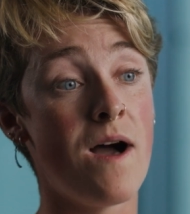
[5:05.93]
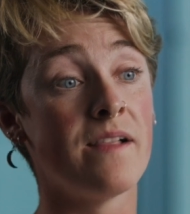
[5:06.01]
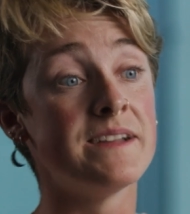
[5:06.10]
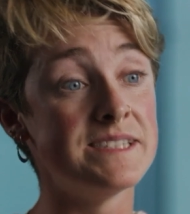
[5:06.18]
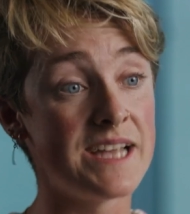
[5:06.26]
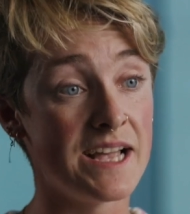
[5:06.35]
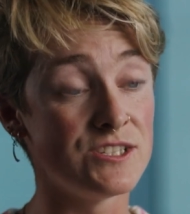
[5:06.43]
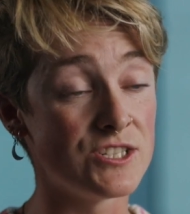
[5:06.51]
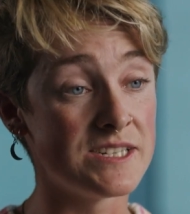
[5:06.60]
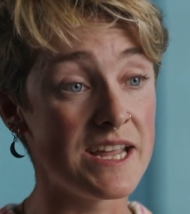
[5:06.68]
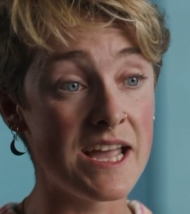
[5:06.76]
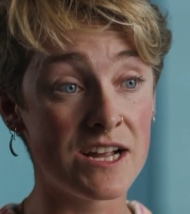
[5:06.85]
well
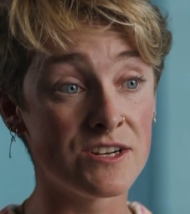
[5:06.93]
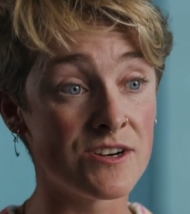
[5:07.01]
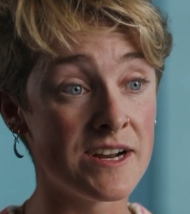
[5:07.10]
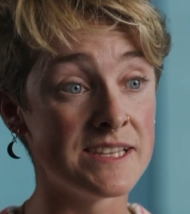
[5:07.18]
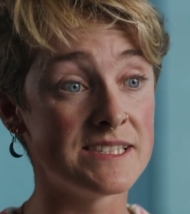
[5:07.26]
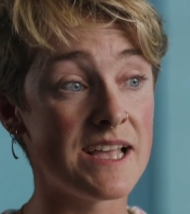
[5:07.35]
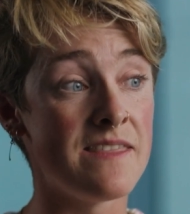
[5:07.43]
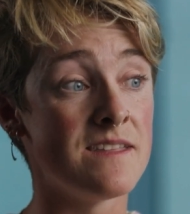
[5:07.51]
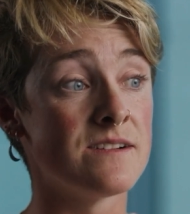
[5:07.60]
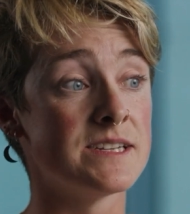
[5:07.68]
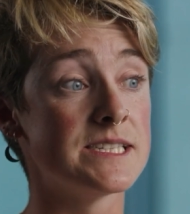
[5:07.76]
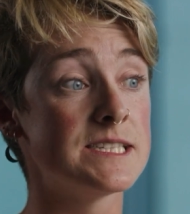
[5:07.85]
intentioned ignorance, and
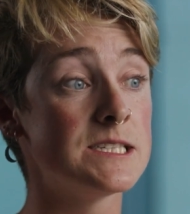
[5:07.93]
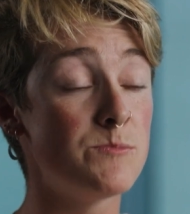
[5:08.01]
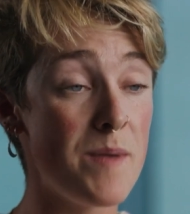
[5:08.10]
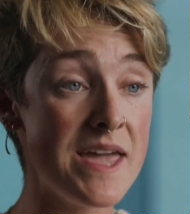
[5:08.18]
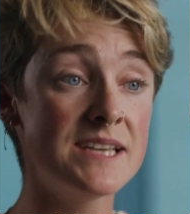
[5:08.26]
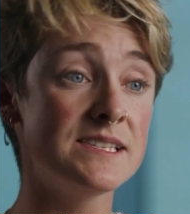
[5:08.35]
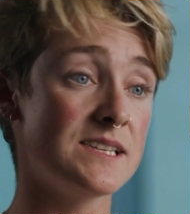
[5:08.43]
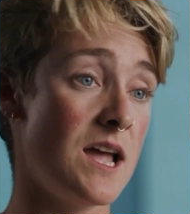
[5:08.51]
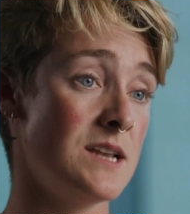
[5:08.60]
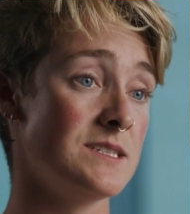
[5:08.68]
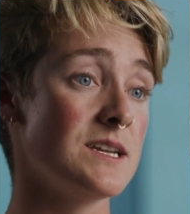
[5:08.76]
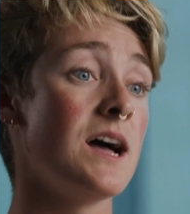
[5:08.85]
there is space
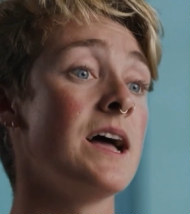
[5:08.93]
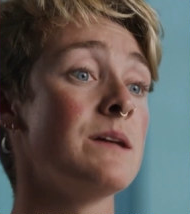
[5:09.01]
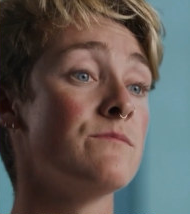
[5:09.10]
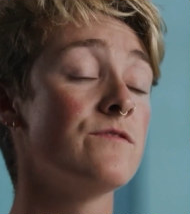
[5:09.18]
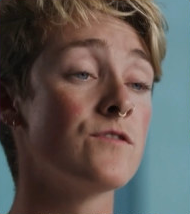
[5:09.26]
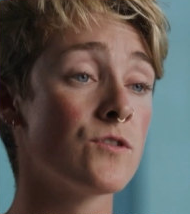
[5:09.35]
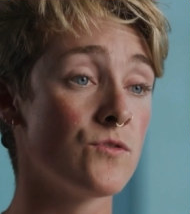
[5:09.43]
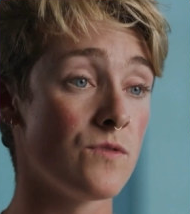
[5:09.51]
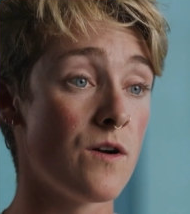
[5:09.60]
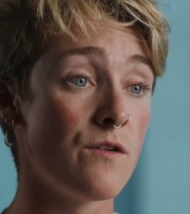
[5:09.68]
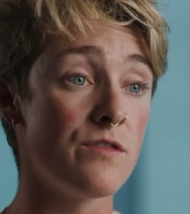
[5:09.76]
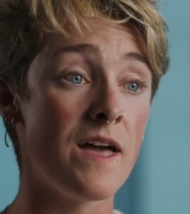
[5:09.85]
and time for
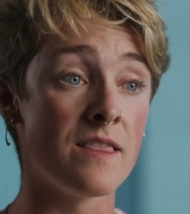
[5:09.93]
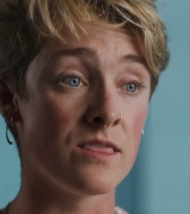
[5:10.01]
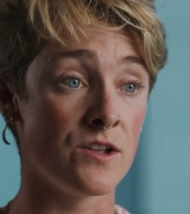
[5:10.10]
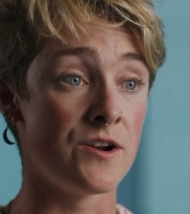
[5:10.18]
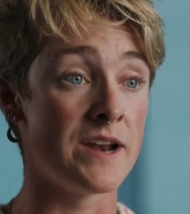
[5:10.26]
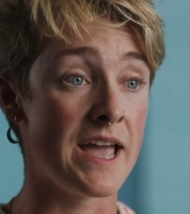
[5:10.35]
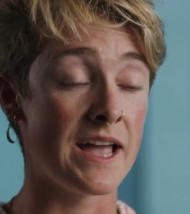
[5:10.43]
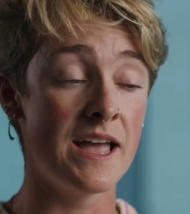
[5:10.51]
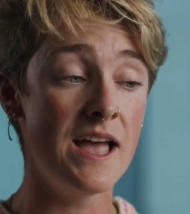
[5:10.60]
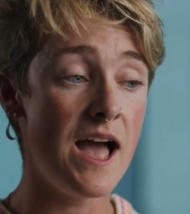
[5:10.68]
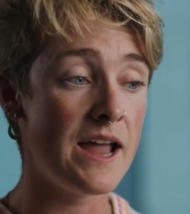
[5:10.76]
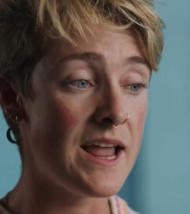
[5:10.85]
growth and learning.
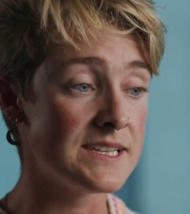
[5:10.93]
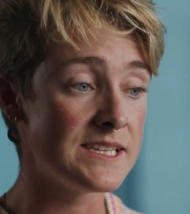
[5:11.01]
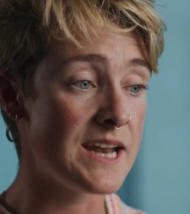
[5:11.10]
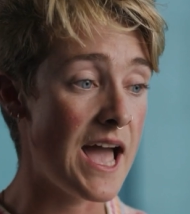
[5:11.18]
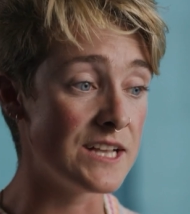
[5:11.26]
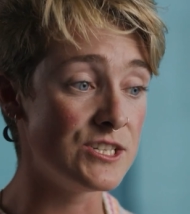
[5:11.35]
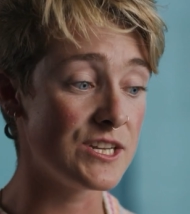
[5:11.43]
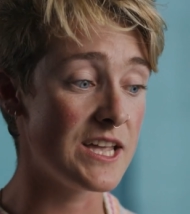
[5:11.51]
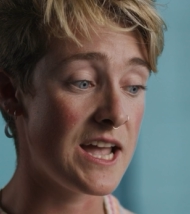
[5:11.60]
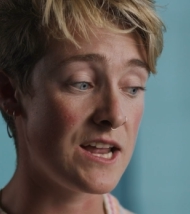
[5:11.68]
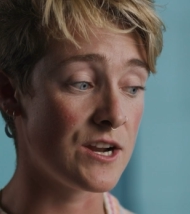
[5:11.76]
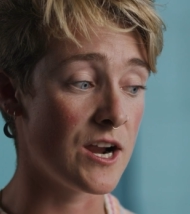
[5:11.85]
And as an
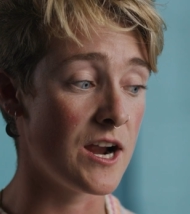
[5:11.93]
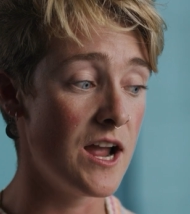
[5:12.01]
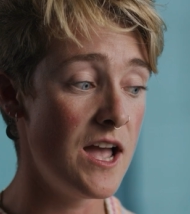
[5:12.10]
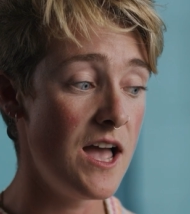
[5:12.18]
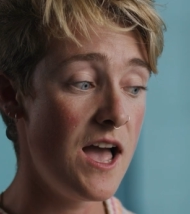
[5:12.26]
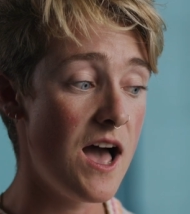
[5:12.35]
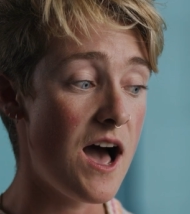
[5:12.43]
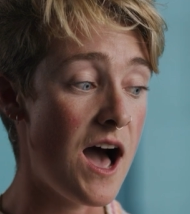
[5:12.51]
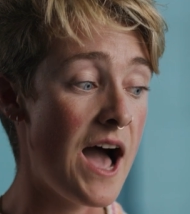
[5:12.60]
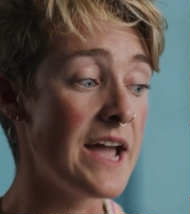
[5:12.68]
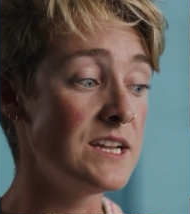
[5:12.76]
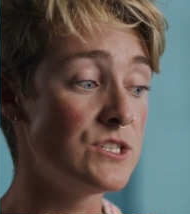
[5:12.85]
educator,
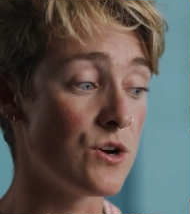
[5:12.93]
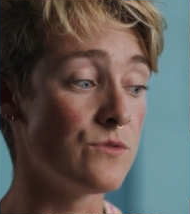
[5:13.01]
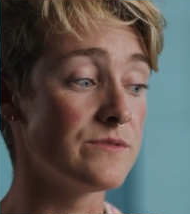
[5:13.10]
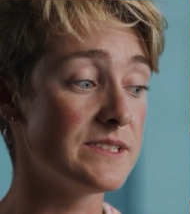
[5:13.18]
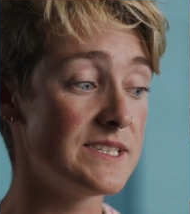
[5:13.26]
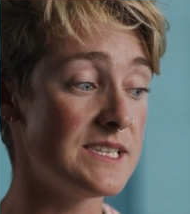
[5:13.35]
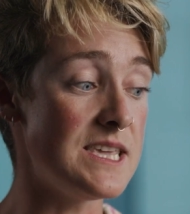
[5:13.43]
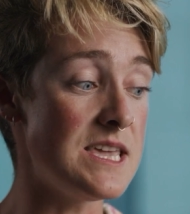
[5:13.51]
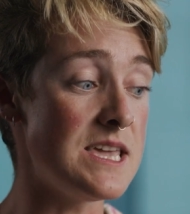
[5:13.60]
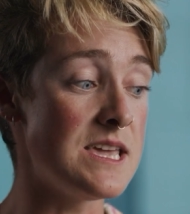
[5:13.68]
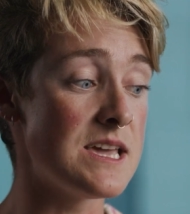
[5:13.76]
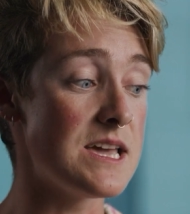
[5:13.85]
I don't
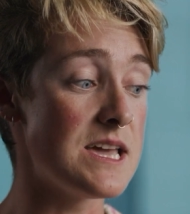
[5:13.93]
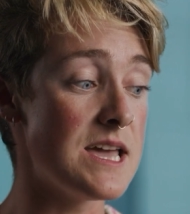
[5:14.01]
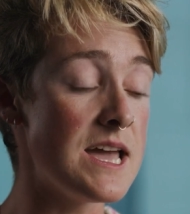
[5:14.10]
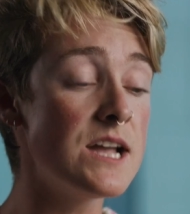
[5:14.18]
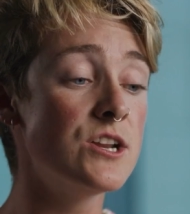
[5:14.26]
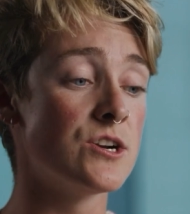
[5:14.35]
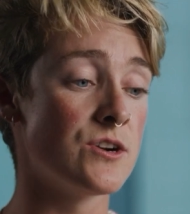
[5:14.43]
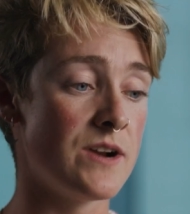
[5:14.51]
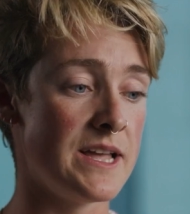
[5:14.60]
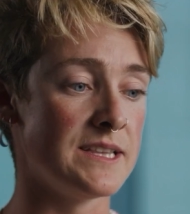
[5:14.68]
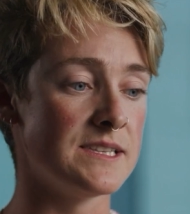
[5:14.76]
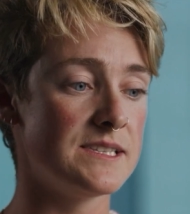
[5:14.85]
see
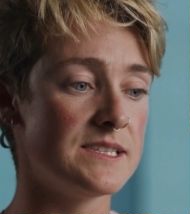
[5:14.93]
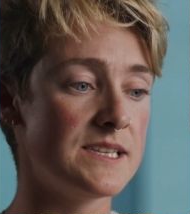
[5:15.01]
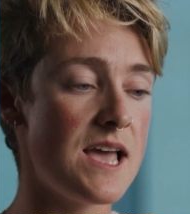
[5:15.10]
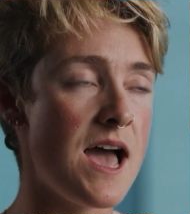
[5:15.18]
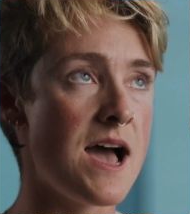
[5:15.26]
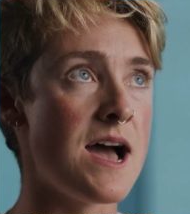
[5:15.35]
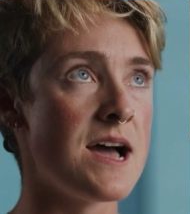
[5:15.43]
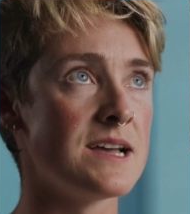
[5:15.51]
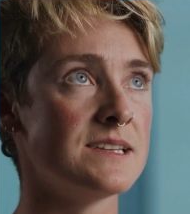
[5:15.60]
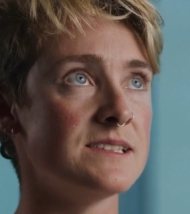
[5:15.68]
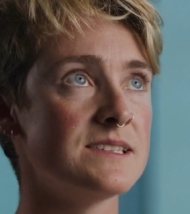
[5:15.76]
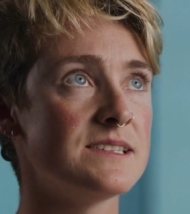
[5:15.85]
ignorance
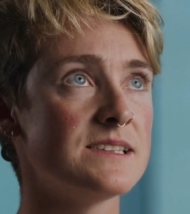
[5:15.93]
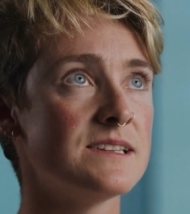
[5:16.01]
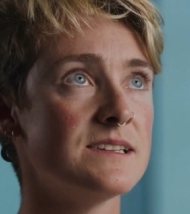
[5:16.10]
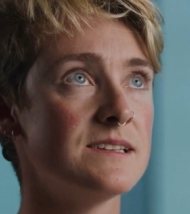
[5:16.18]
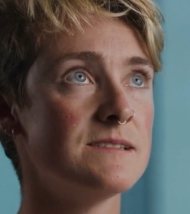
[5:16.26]
as